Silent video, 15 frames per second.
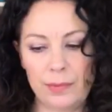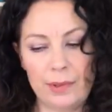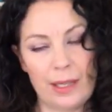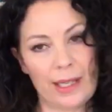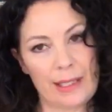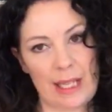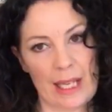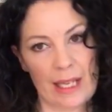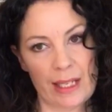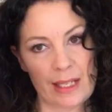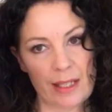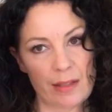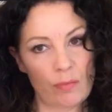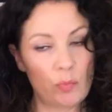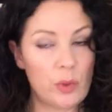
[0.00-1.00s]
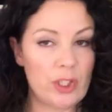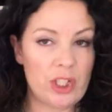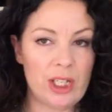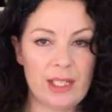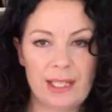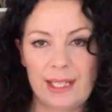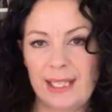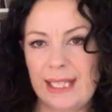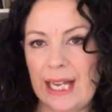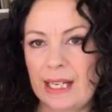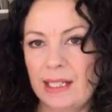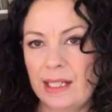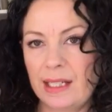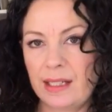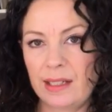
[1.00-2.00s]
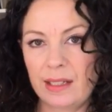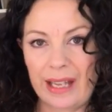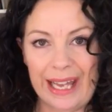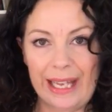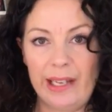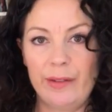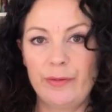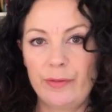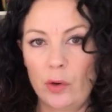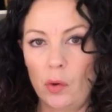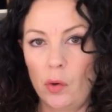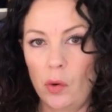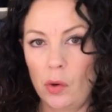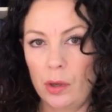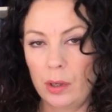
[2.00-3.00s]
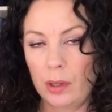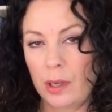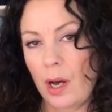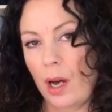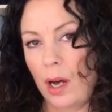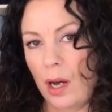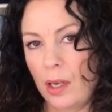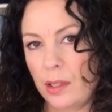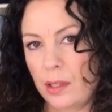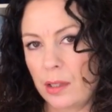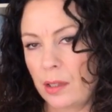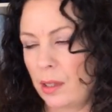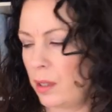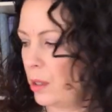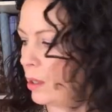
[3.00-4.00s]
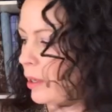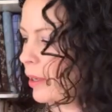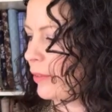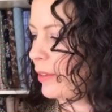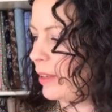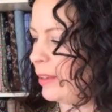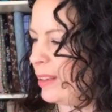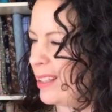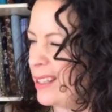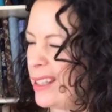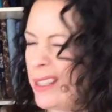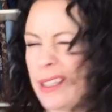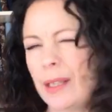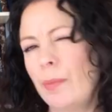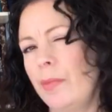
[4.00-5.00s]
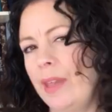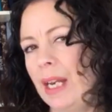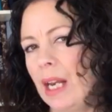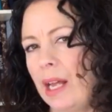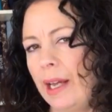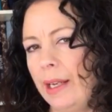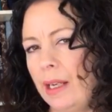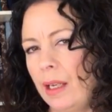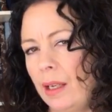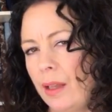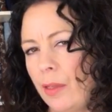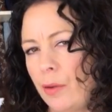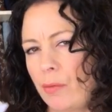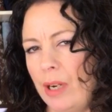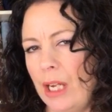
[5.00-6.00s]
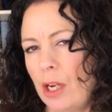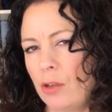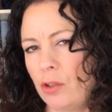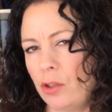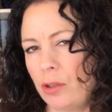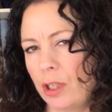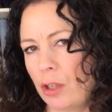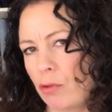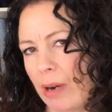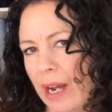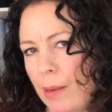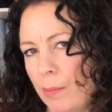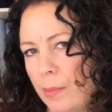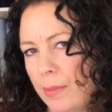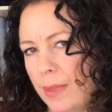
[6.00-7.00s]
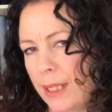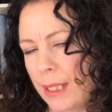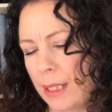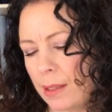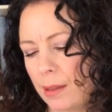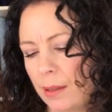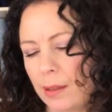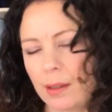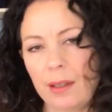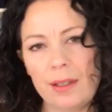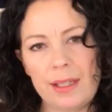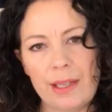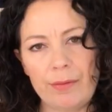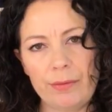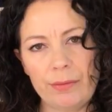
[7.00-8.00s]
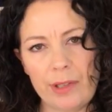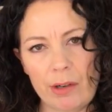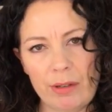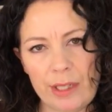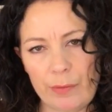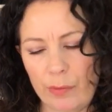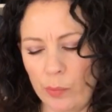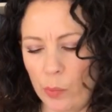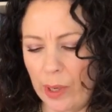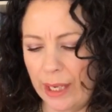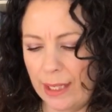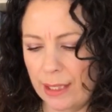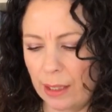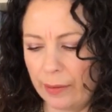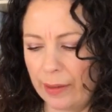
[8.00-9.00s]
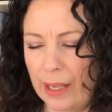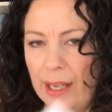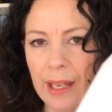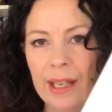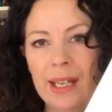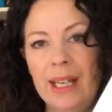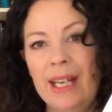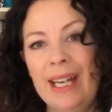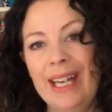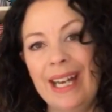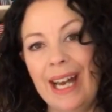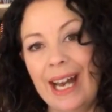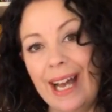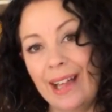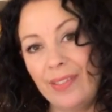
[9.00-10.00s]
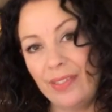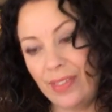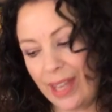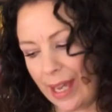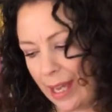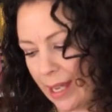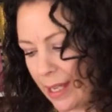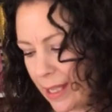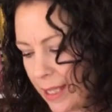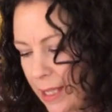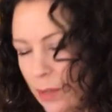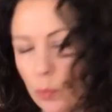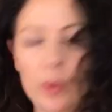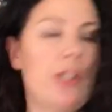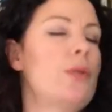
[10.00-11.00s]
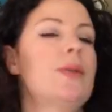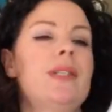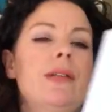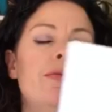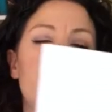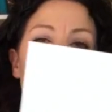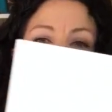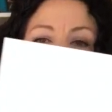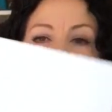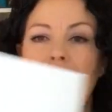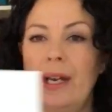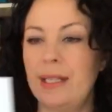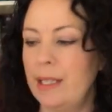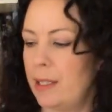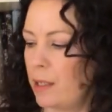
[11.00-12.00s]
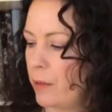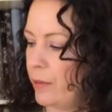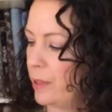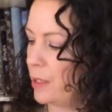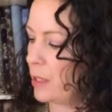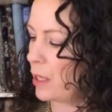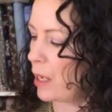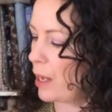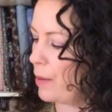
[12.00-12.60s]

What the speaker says: like this, which is a standard A4 card. I think this is something like 300 grams because there are different weights, aren't there? And this, which was the first way I discovered,